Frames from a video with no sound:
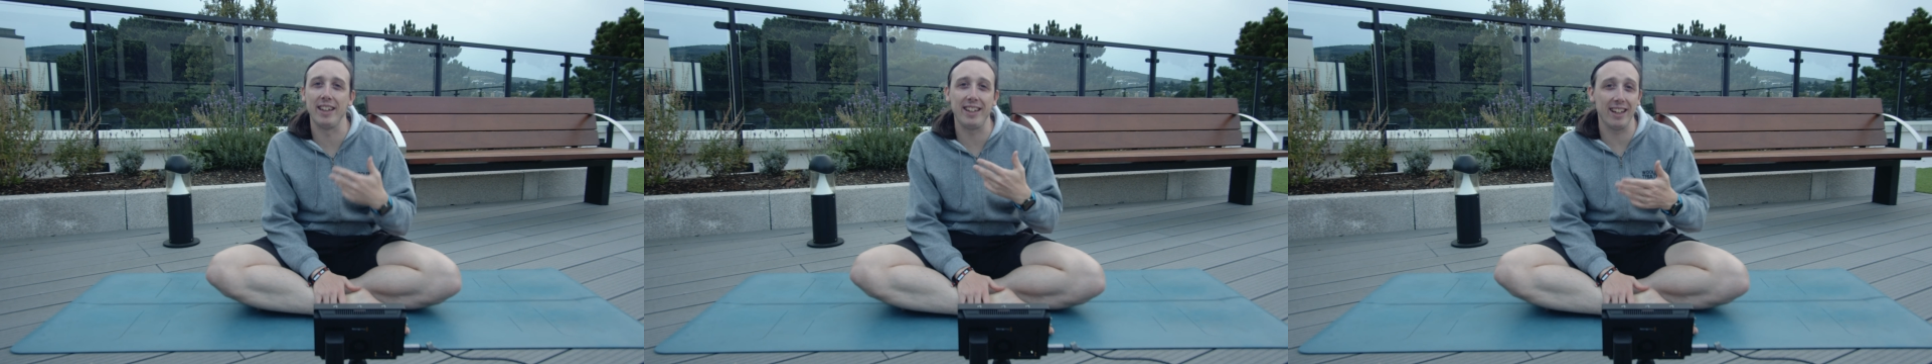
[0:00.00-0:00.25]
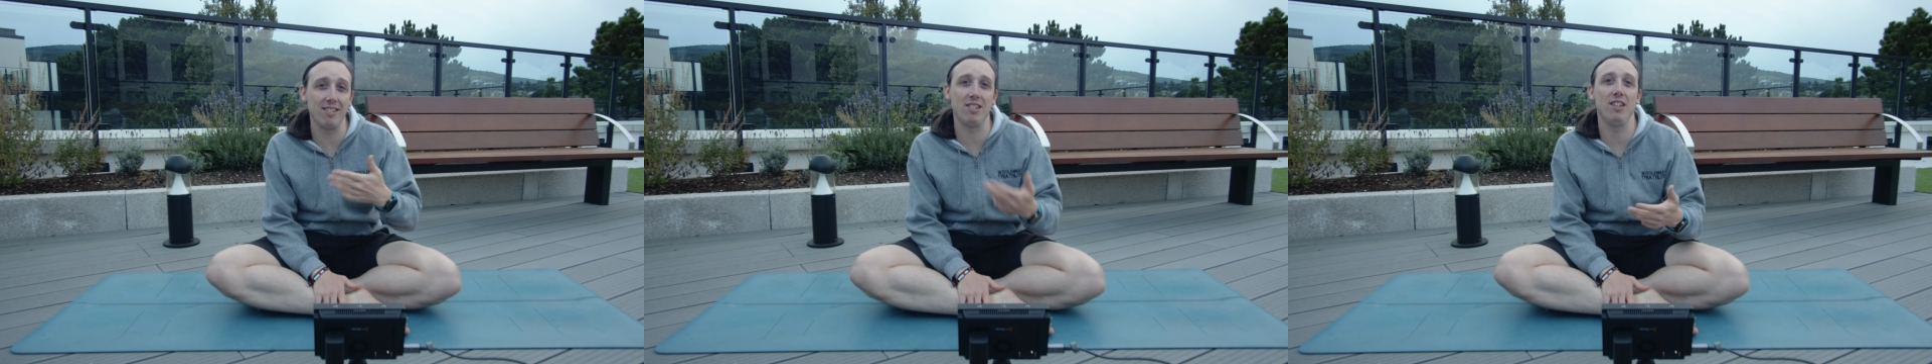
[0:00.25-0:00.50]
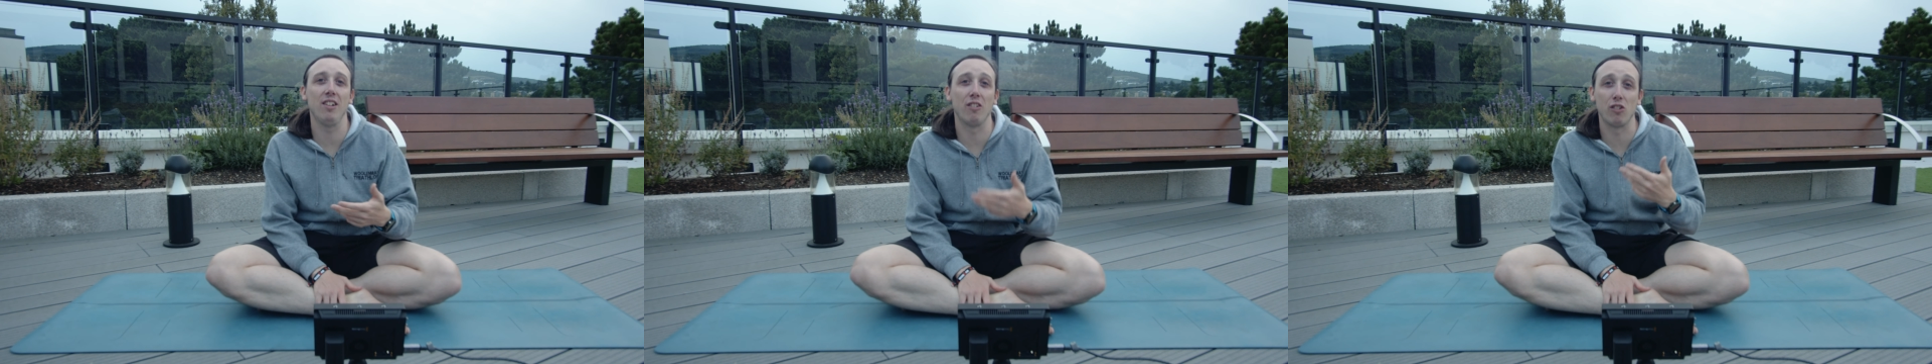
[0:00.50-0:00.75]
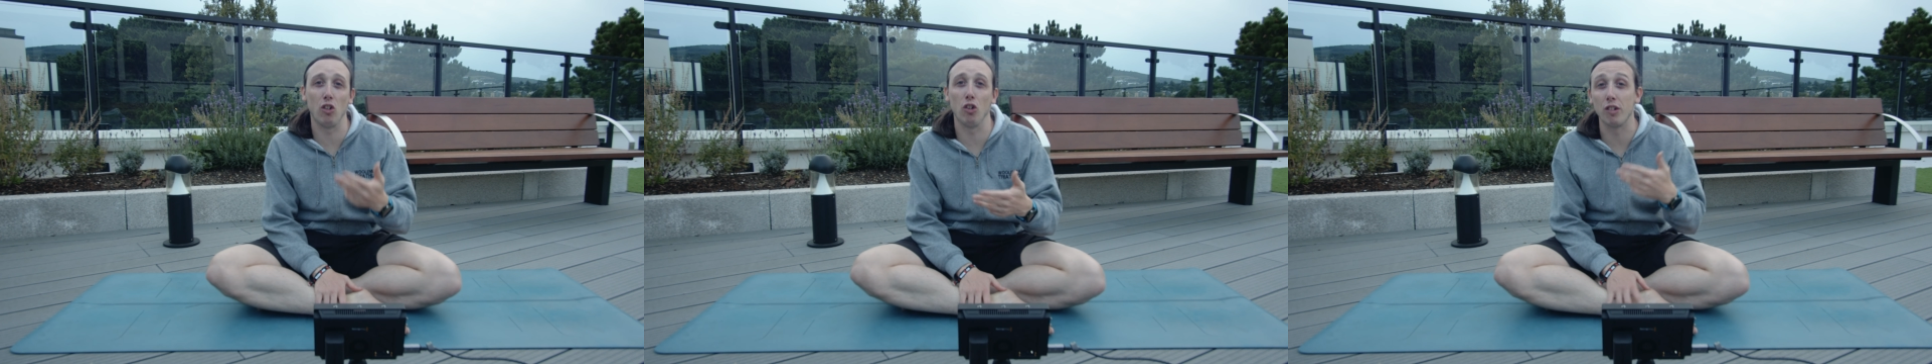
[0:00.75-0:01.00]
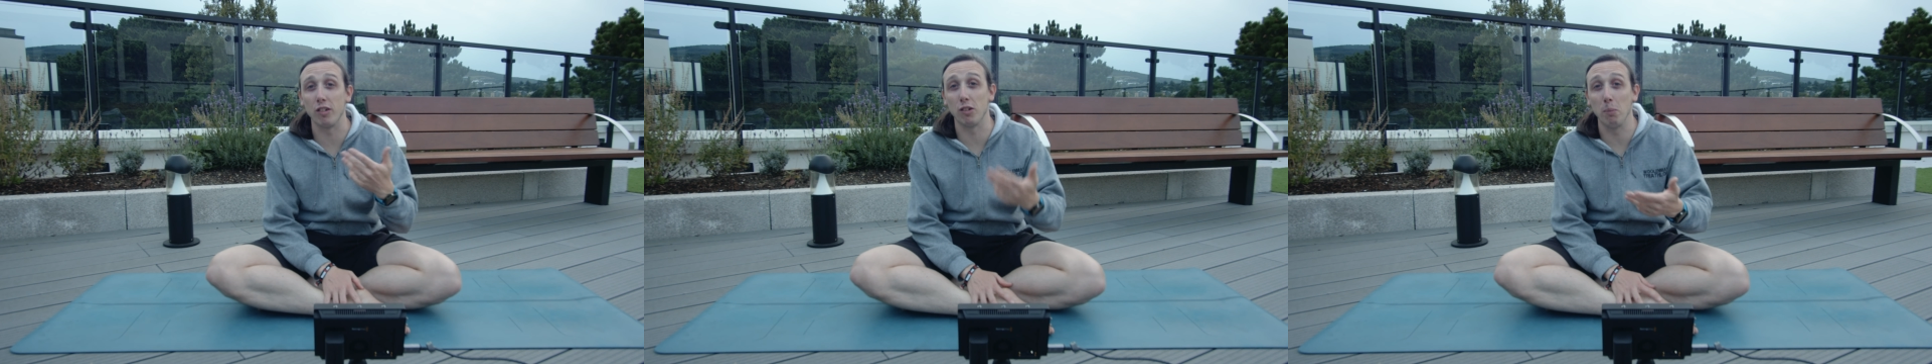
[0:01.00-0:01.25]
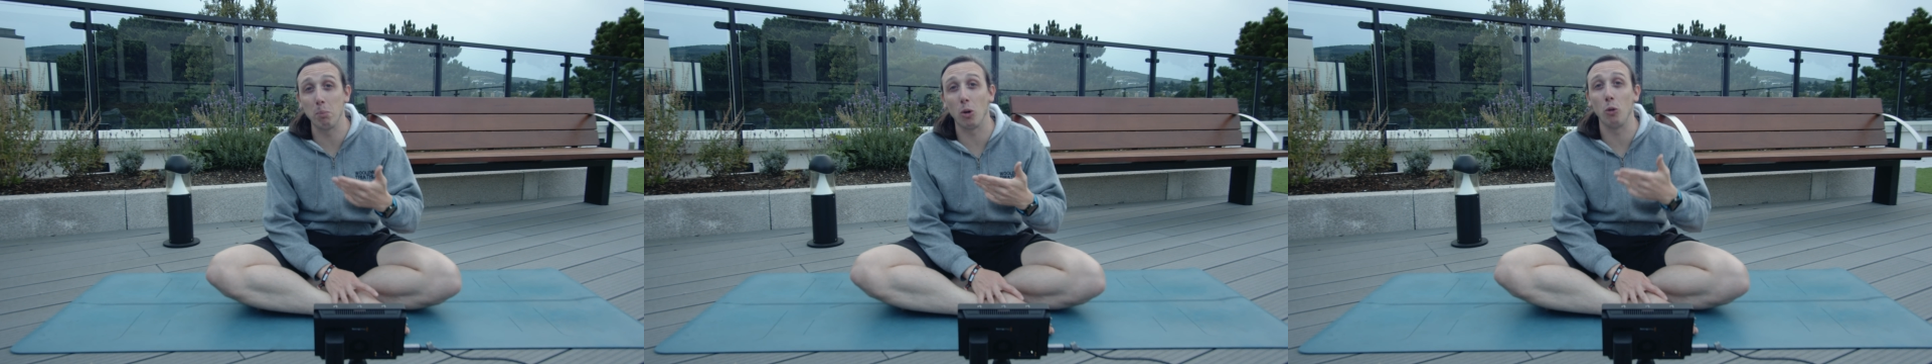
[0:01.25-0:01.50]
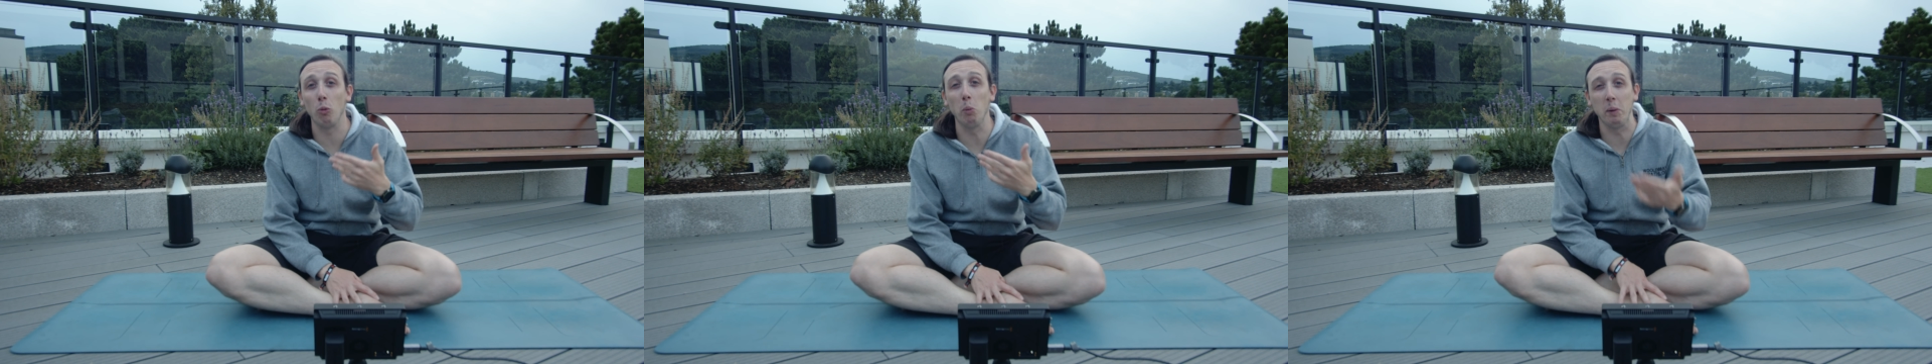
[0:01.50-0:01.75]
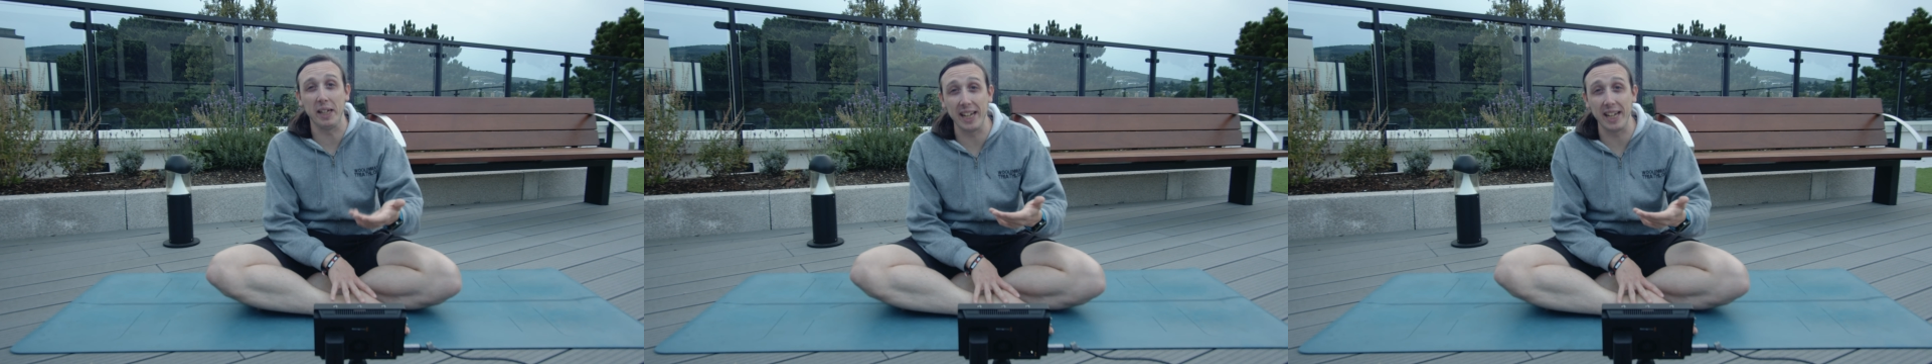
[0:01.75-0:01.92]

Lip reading: And the answer, of course, at some point will be